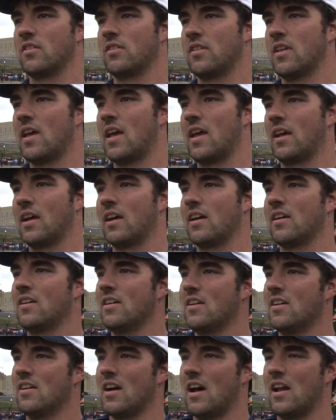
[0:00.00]
dang, I
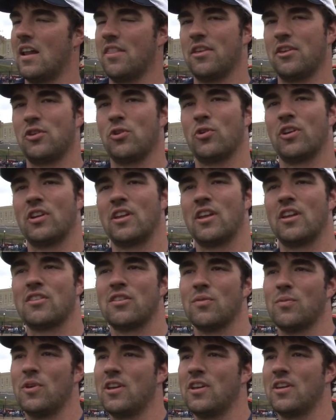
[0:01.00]
didn't think you were going to get it
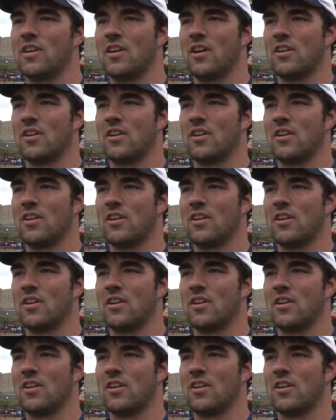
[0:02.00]
to me.